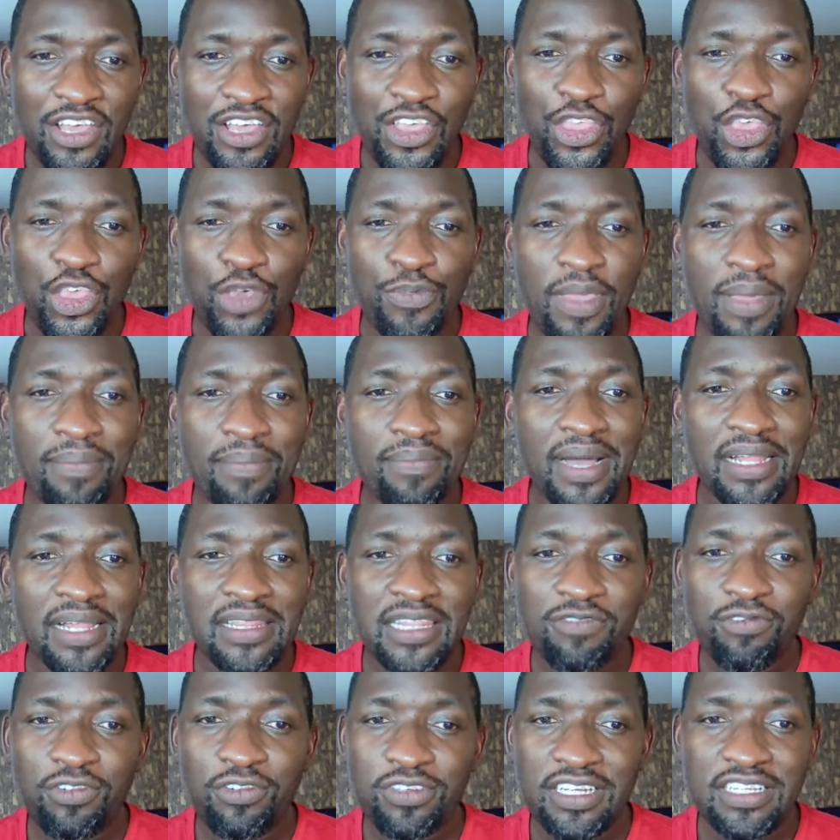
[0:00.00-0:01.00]
You may ban the
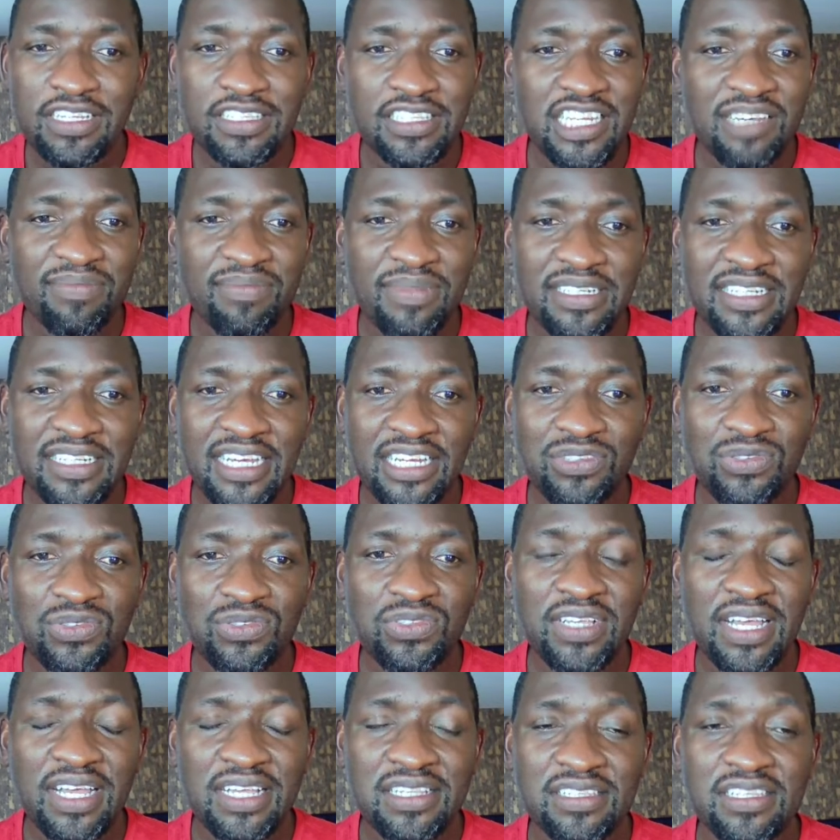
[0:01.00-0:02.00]
14 sita matatus
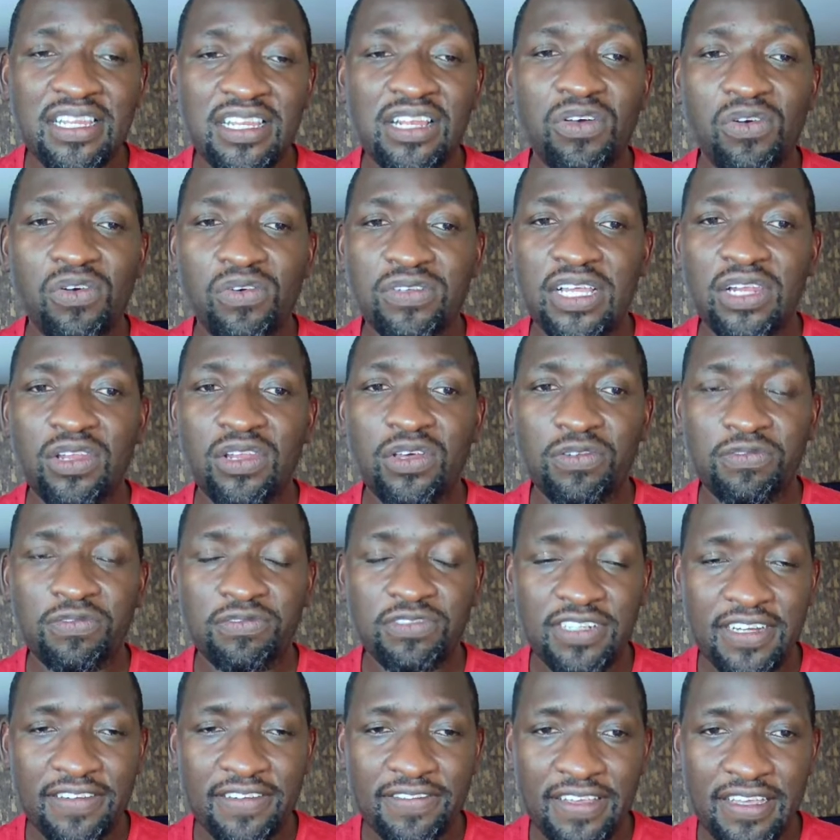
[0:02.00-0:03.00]
and still cause a lot of
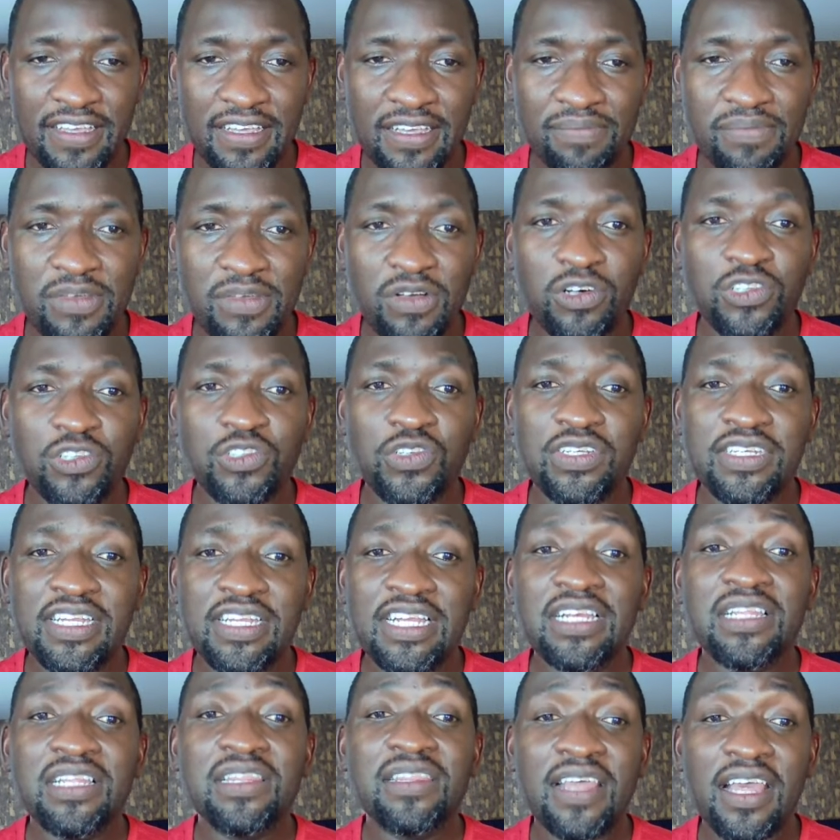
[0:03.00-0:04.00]
traffic because you
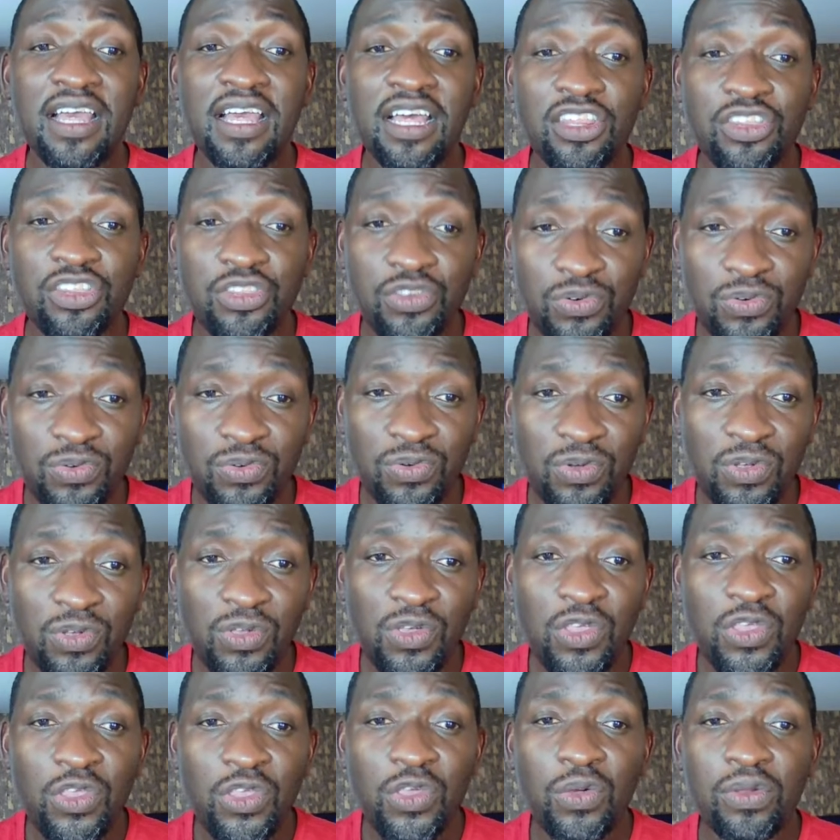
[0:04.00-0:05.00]
didn't think through,
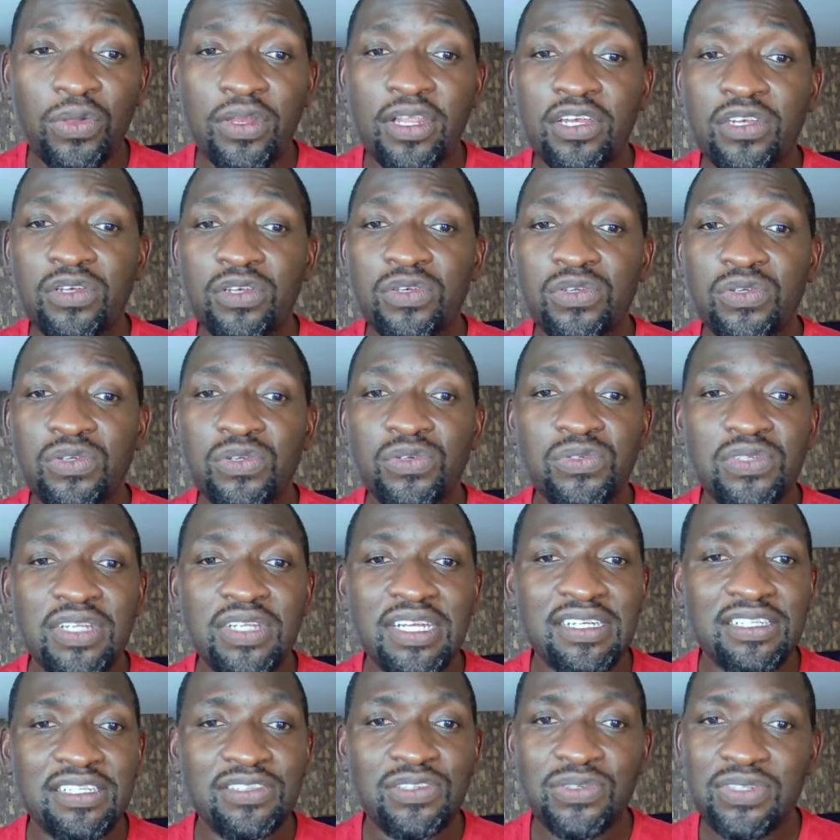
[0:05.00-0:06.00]
you didn't do
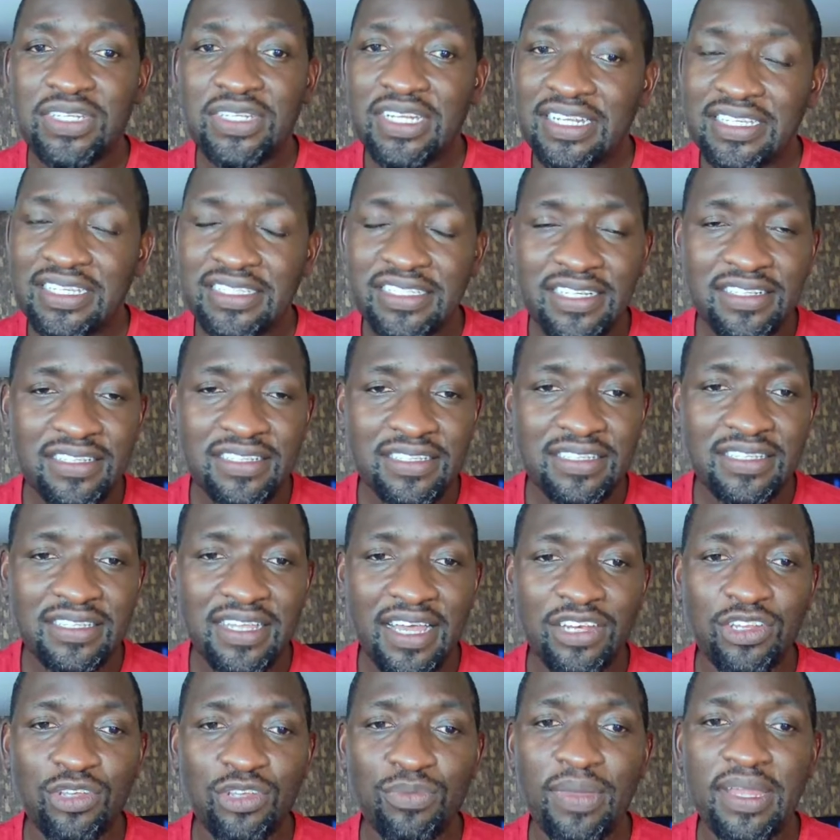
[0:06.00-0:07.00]
due diligence,
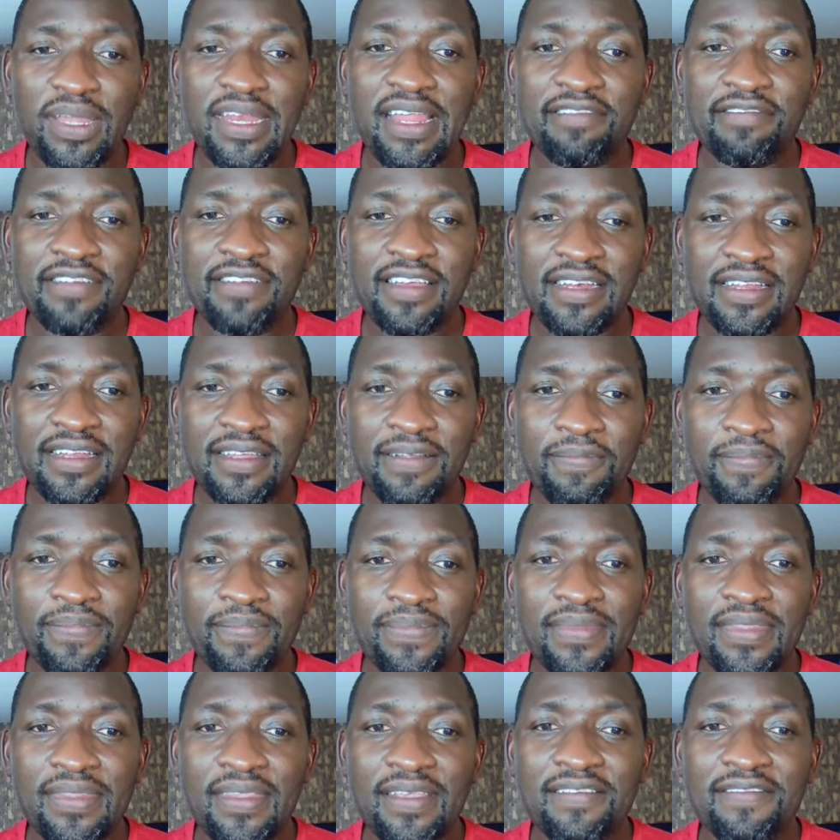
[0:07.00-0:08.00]
and you made a very,
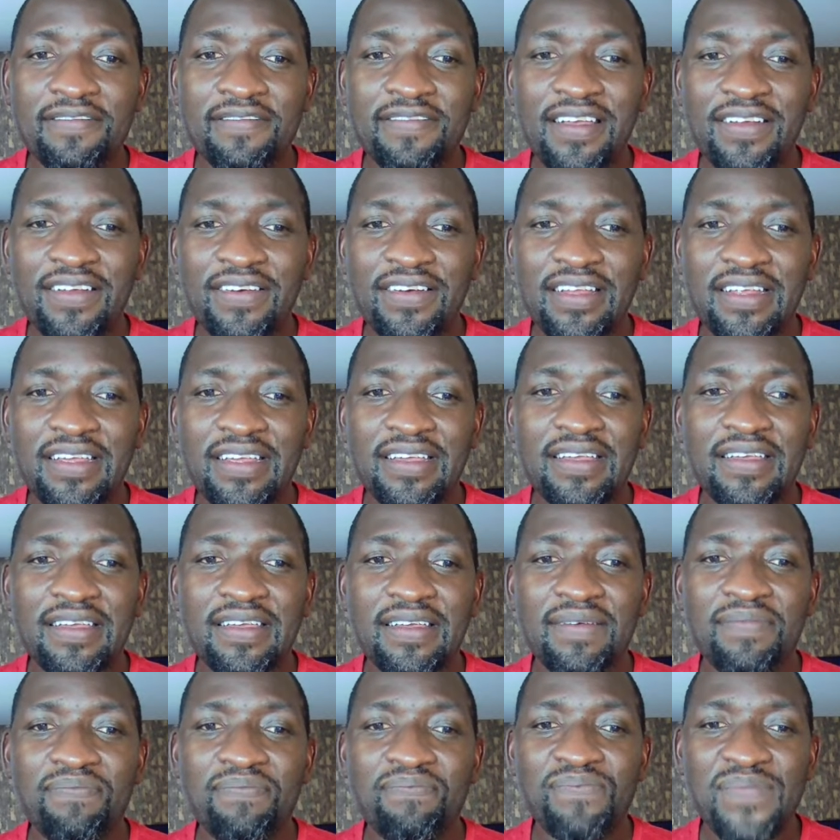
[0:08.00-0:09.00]

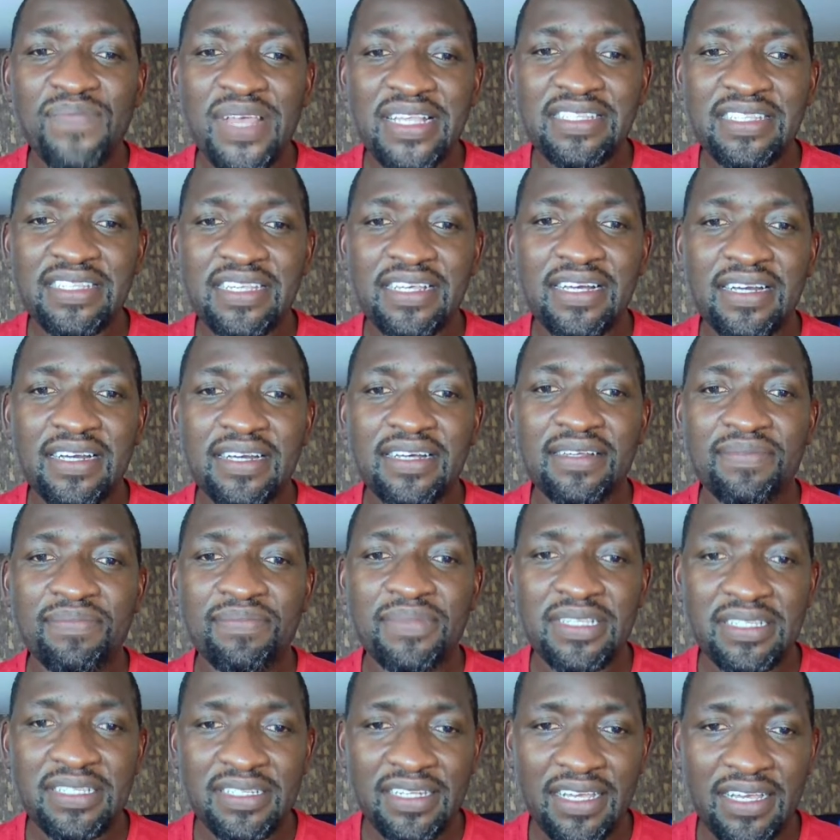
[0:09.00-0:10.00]
very basic
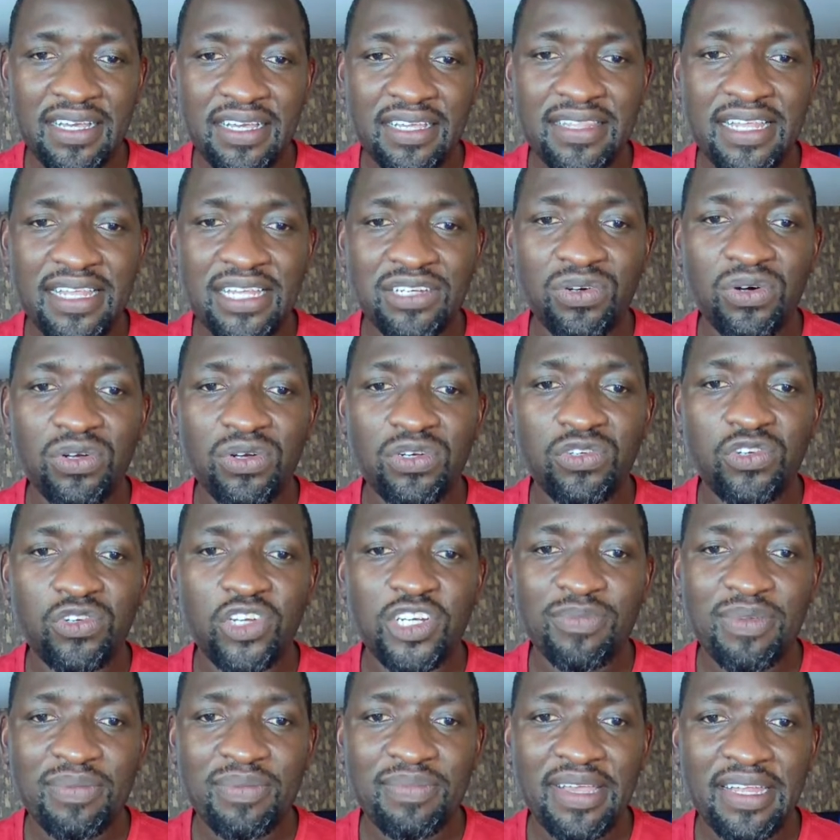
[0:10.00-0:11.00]
mistake that ought not
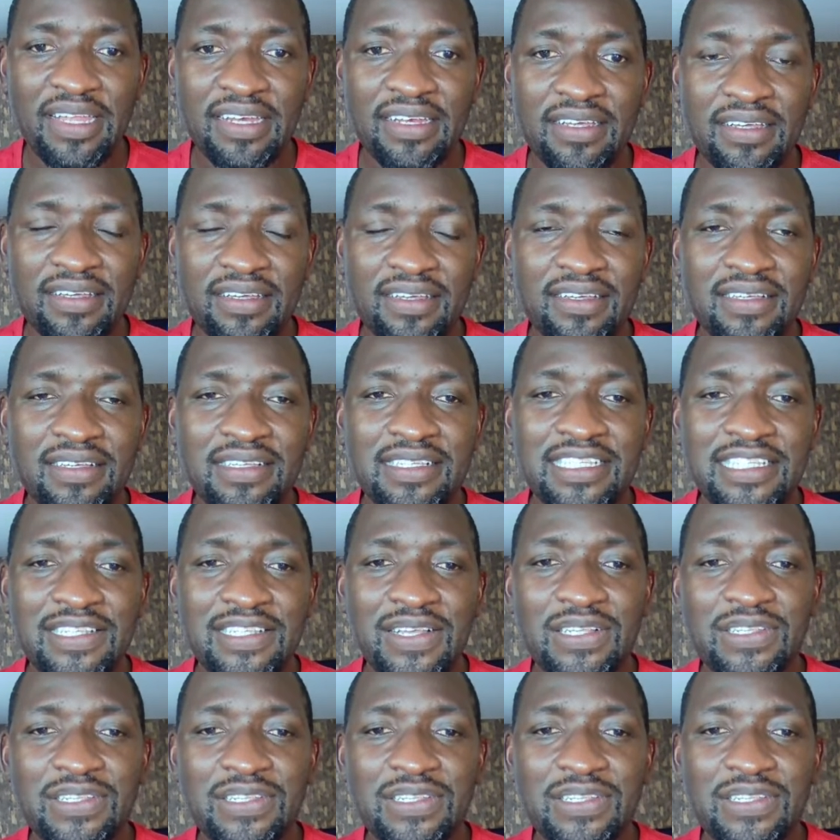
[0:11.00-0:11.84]
be made. So,